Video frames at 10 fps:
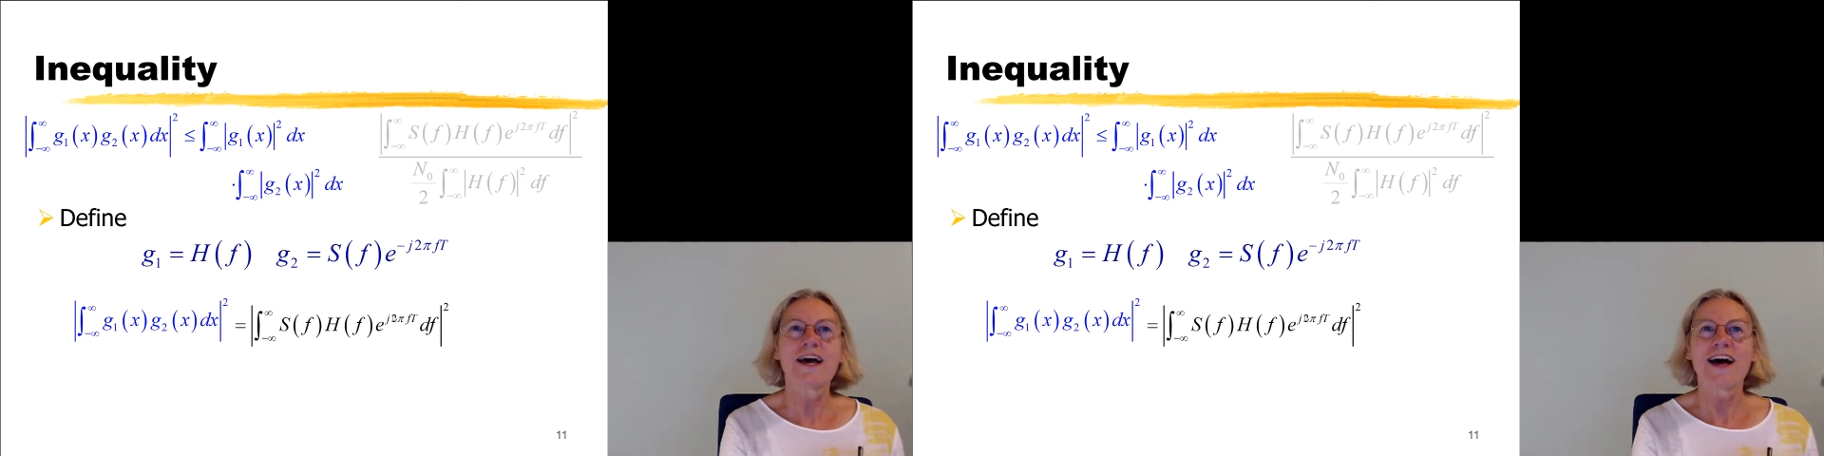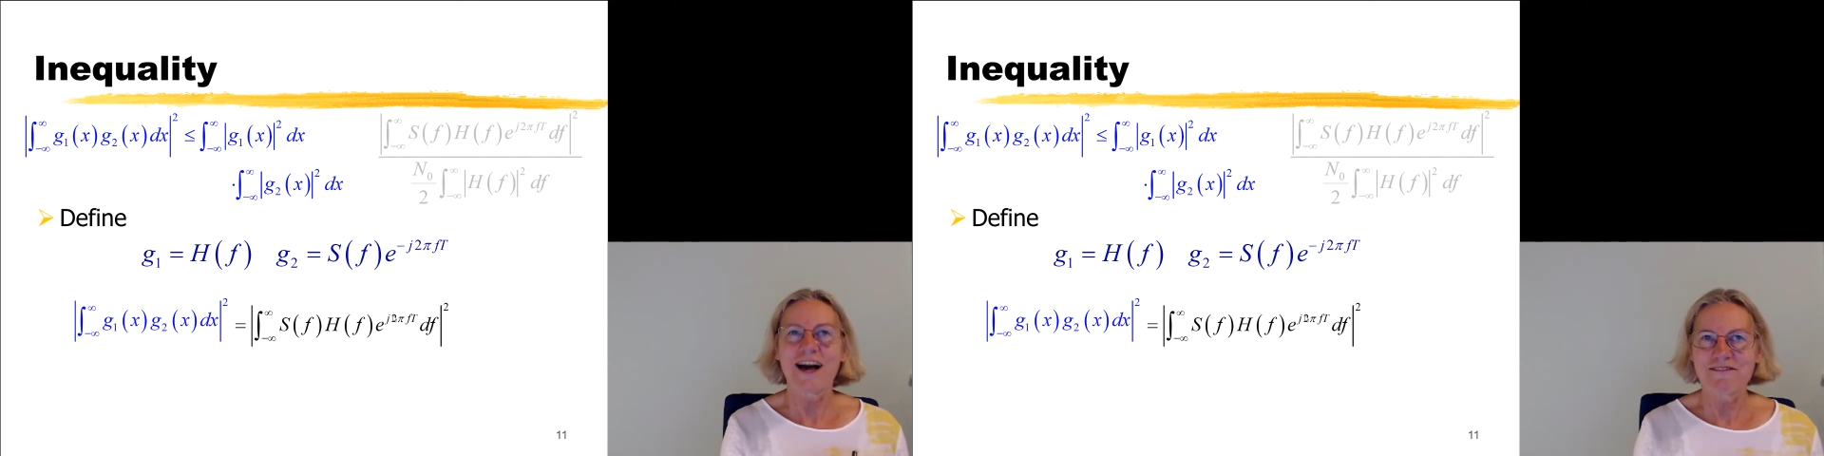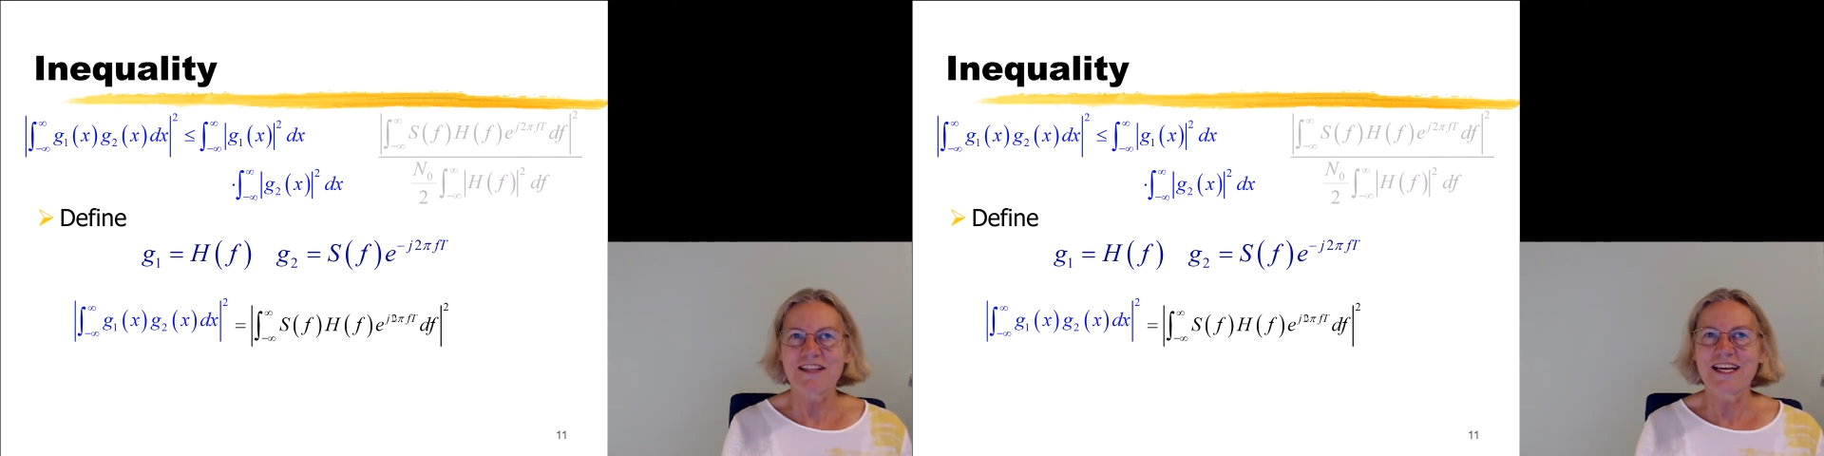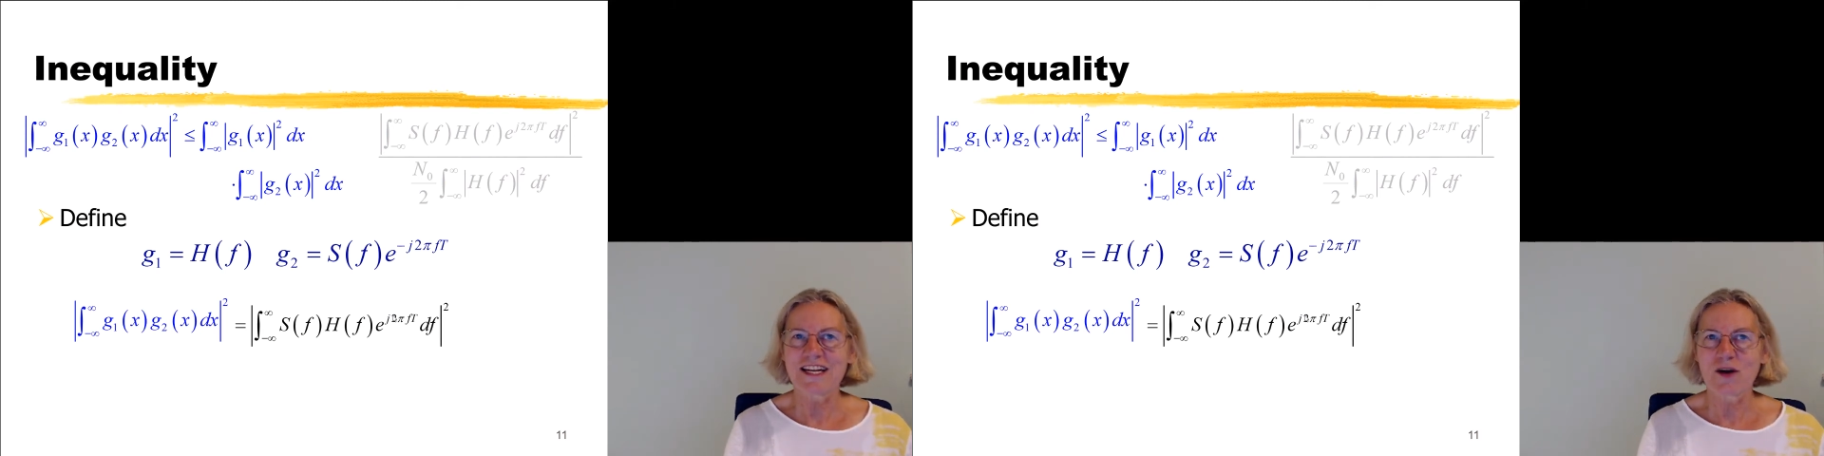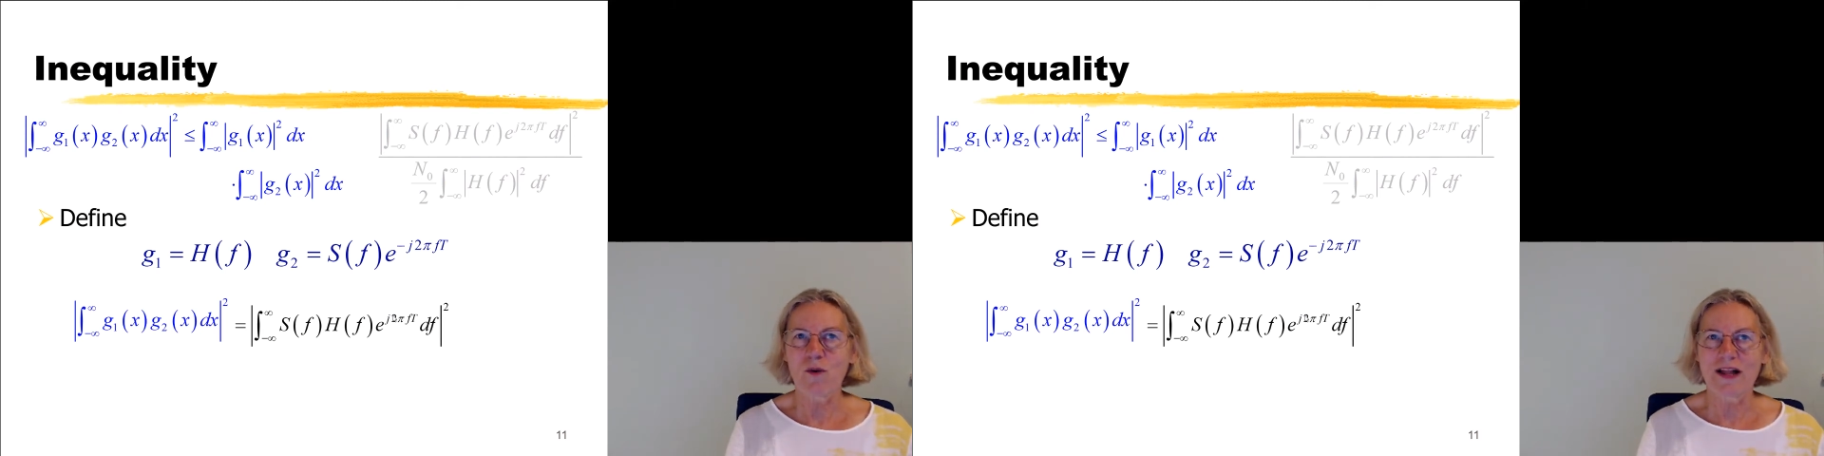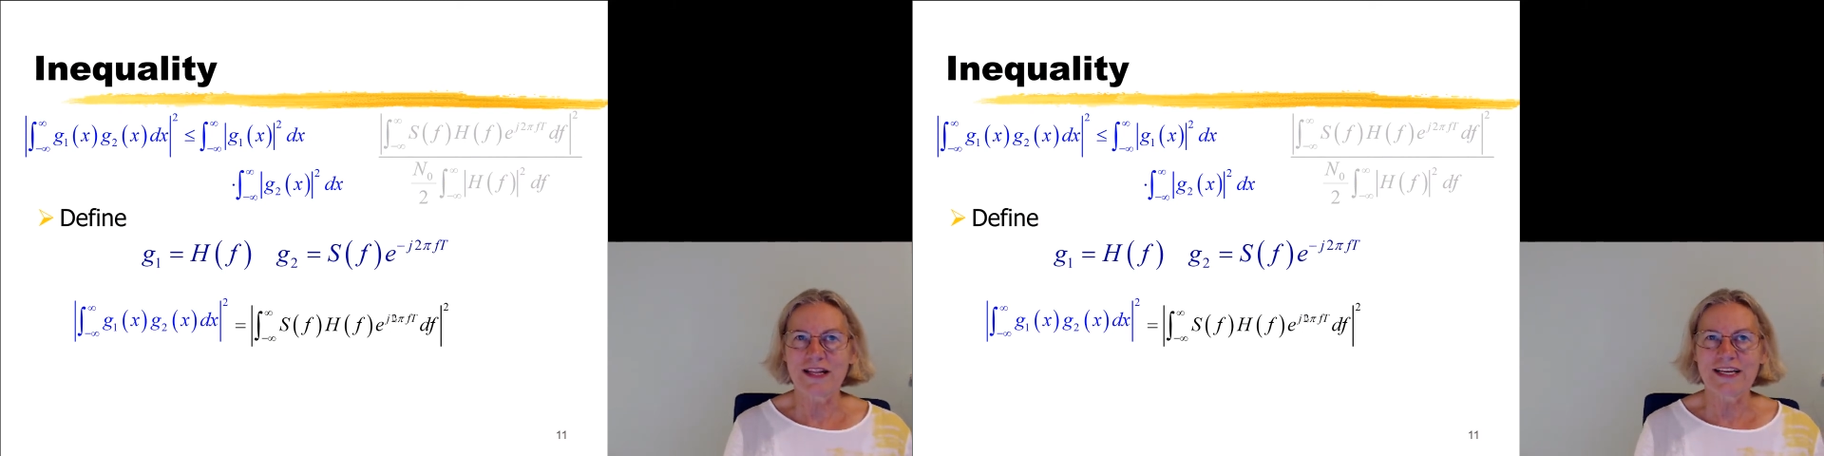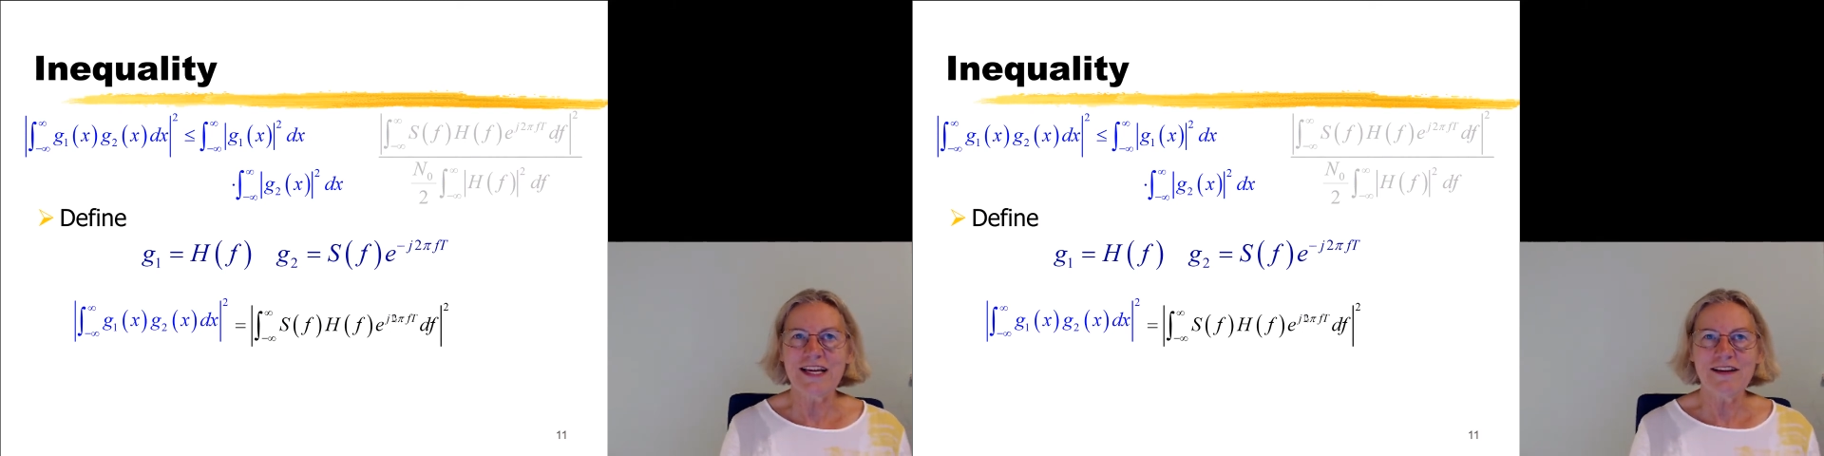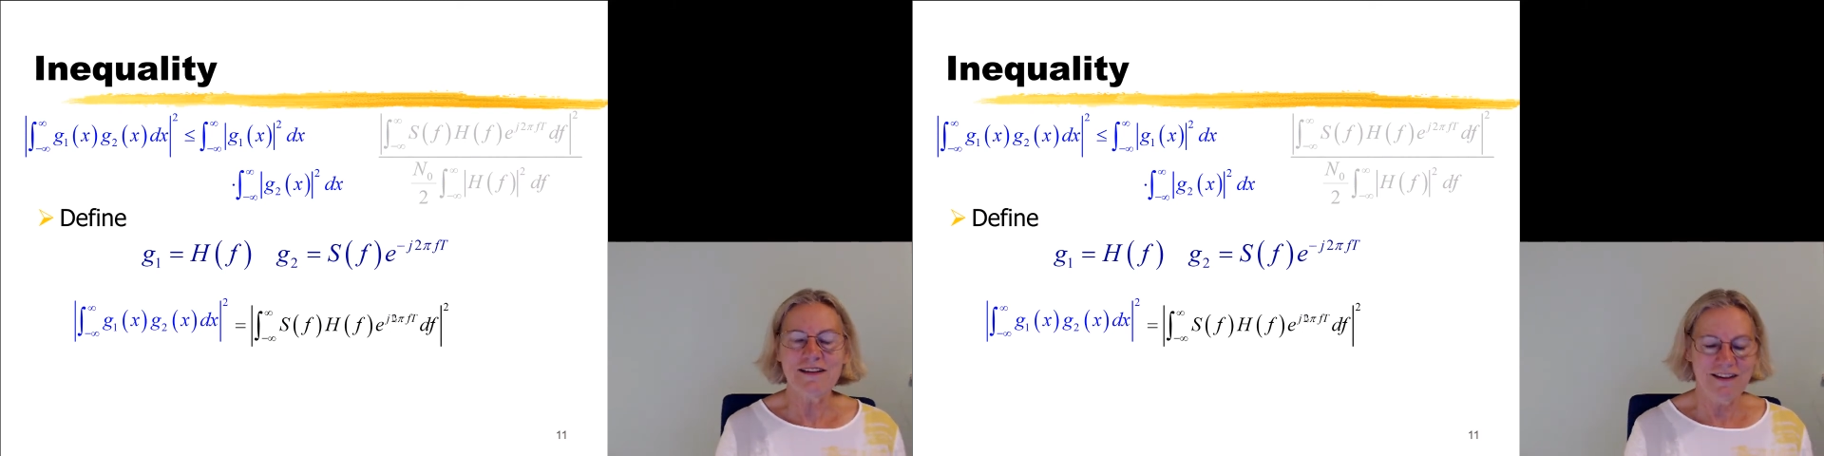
of the inequality.